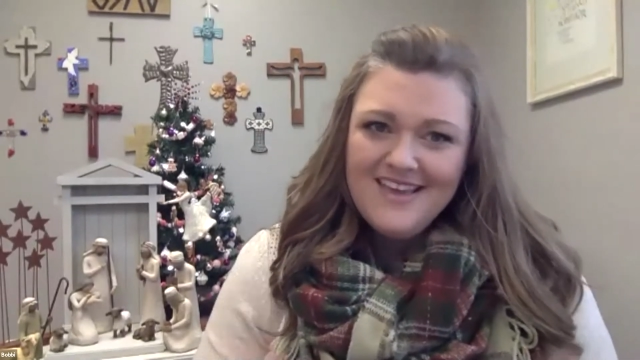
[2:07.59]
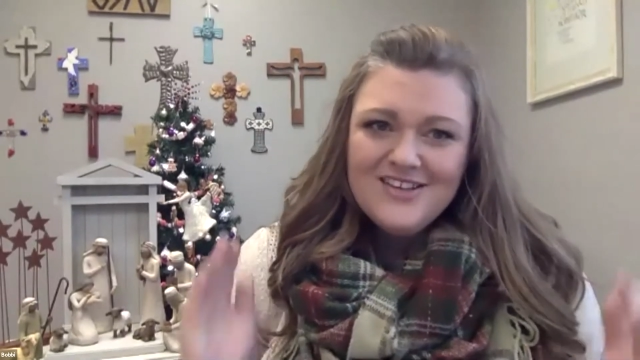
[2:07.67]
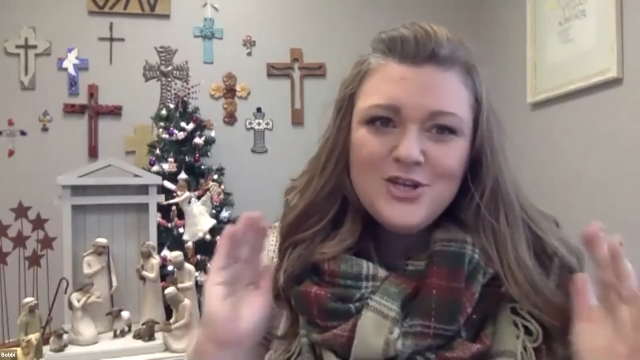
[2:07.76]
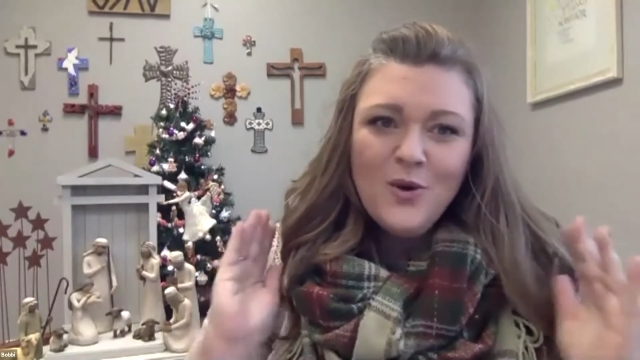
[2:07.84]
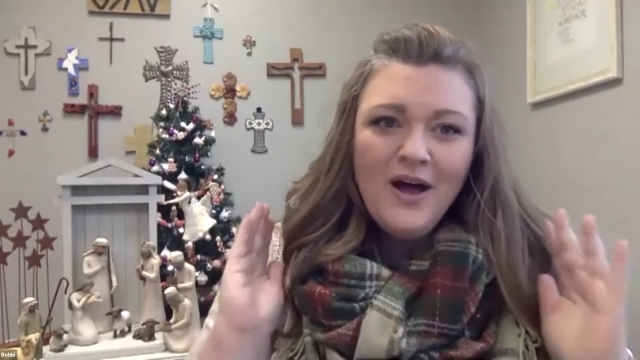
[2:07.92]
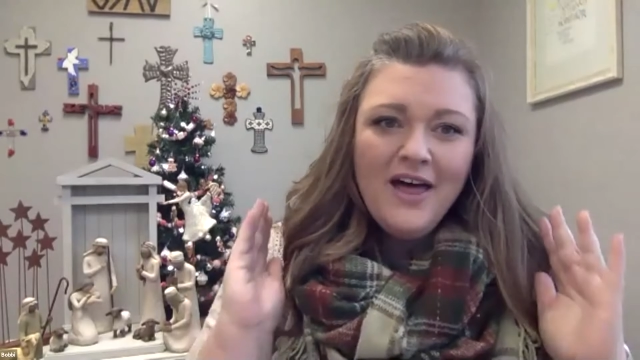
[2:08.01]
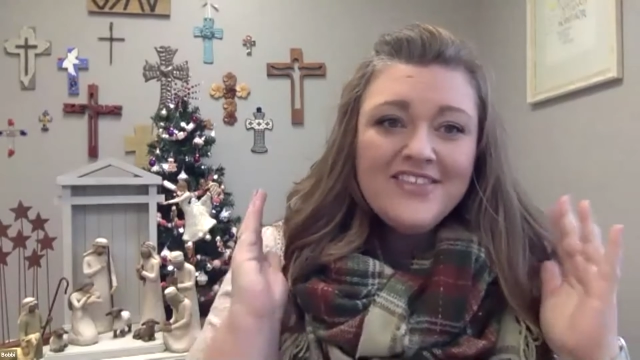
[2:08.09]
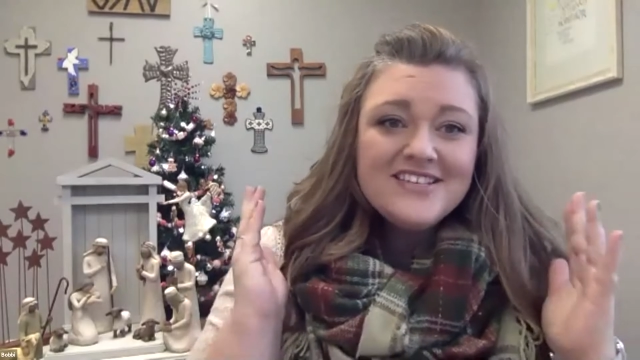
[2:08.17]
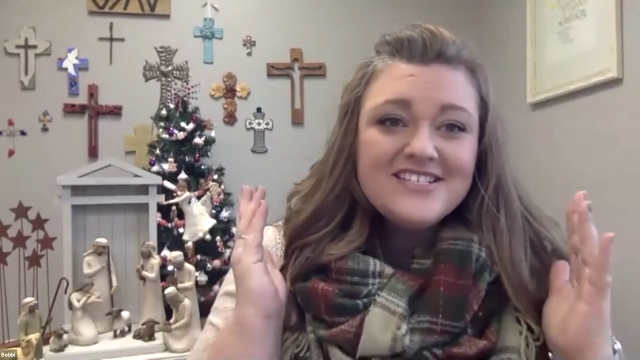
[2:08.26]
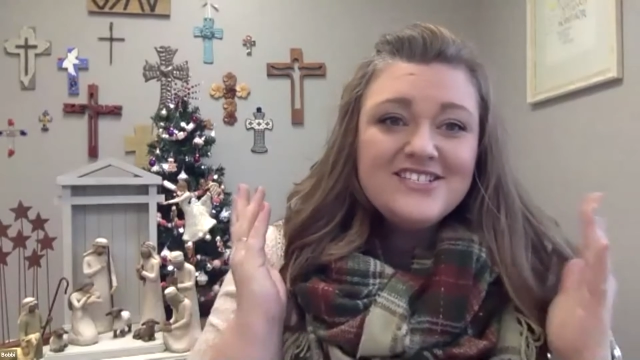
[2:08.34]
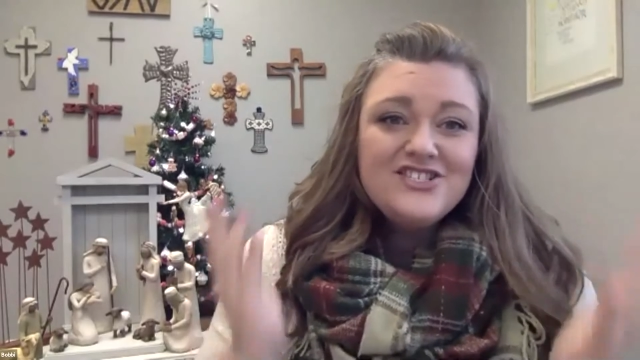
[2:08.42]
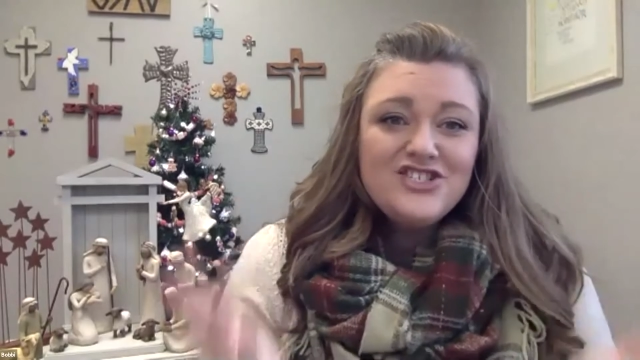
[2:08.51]
So on
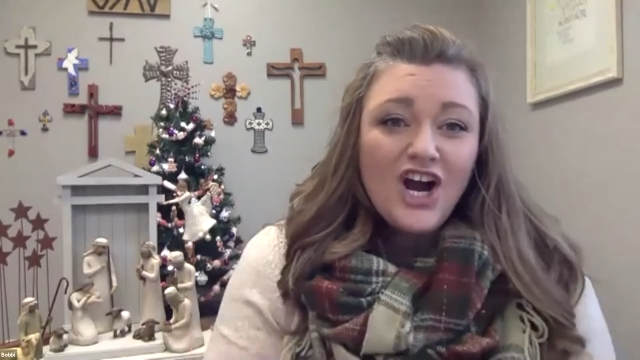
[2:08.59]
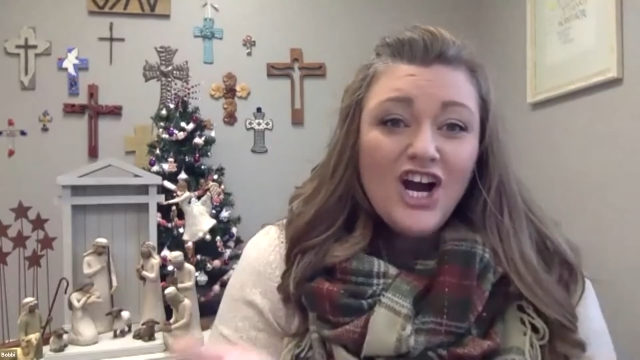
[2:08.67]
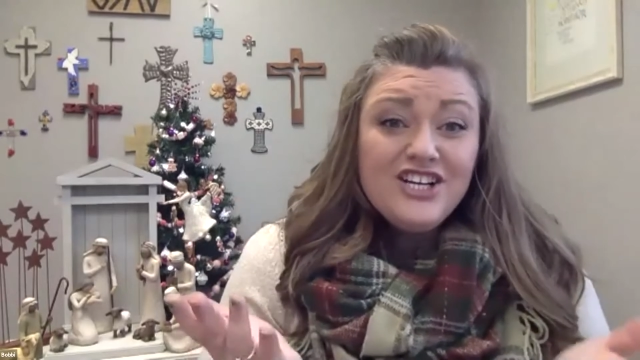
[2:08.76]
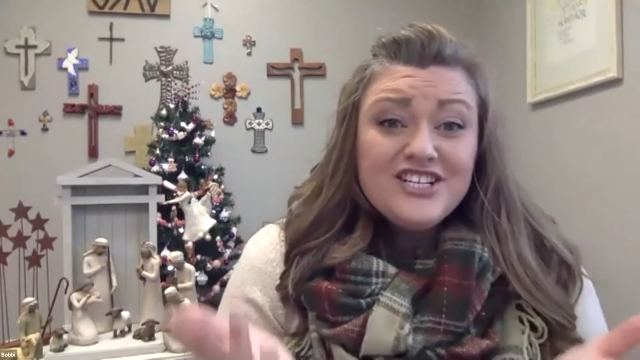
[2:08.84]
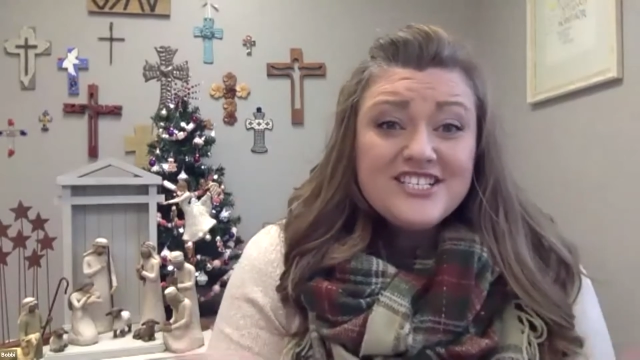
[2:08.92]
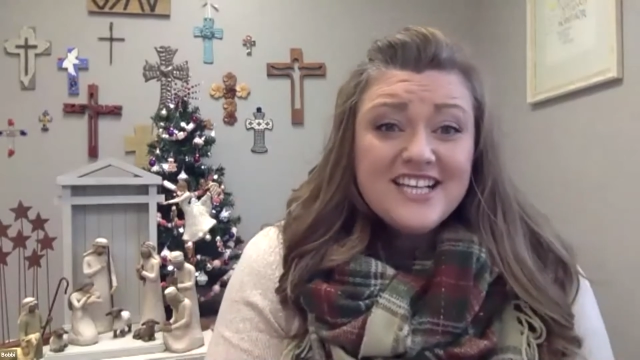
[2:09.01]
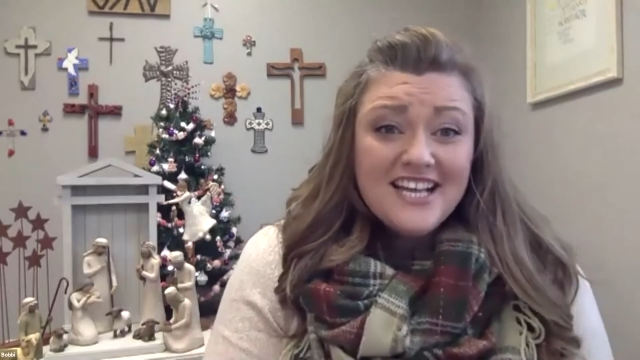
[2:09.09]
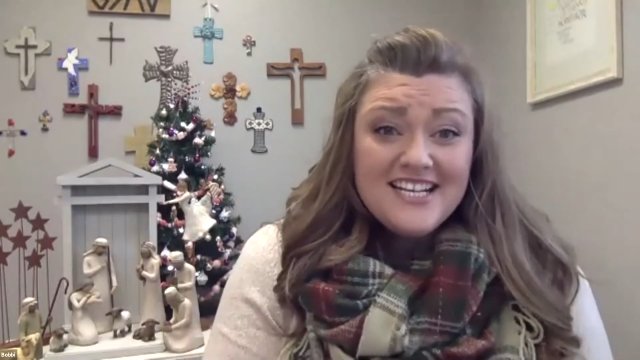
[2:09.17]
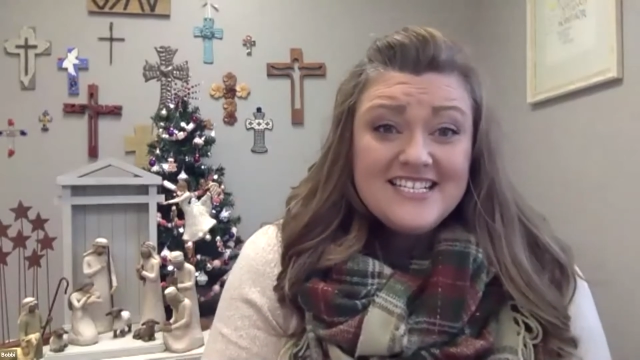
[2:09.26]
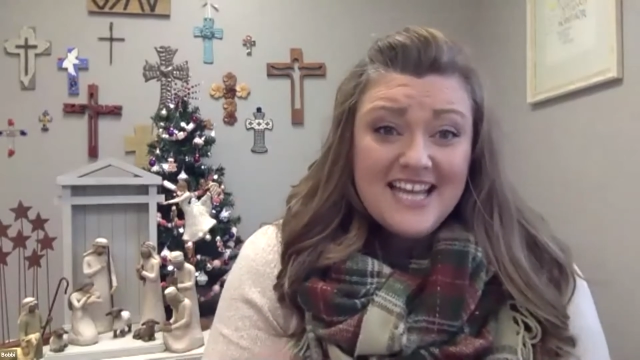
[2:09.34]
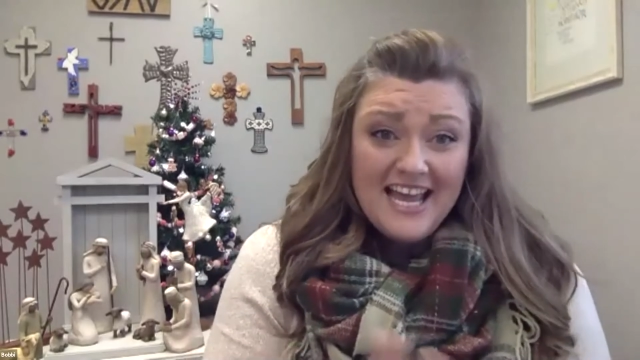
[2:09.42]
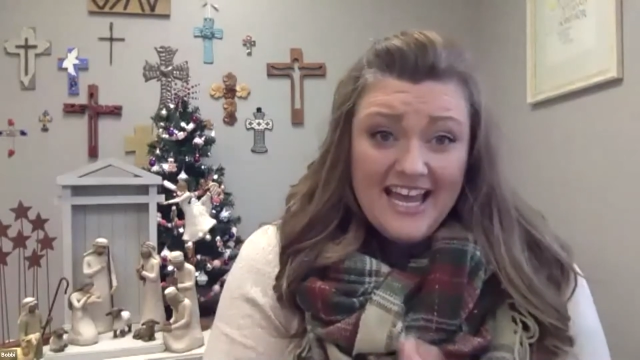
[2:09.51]
this Star
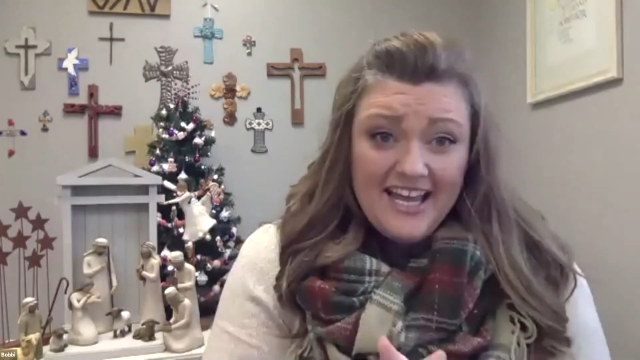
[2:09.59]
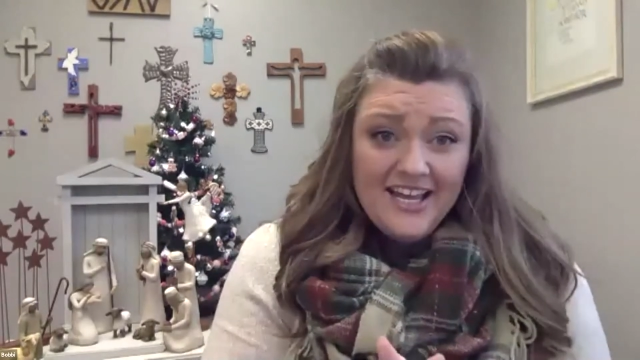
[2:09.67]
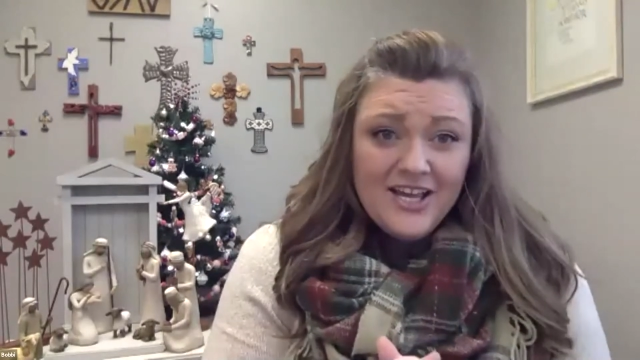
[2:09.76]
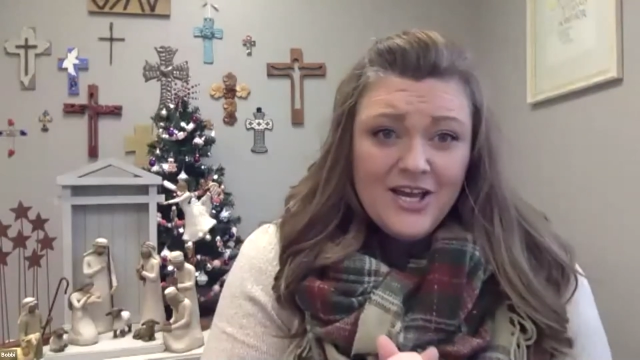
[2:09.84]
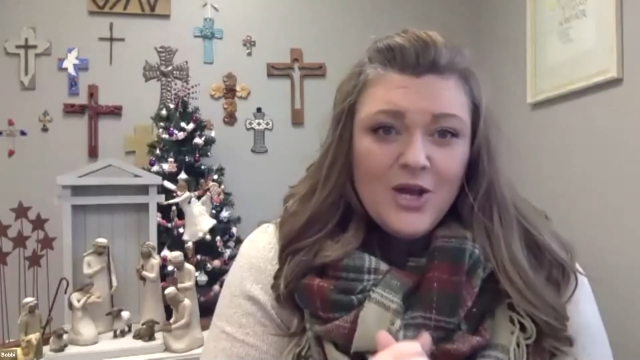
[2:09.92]
Sunday,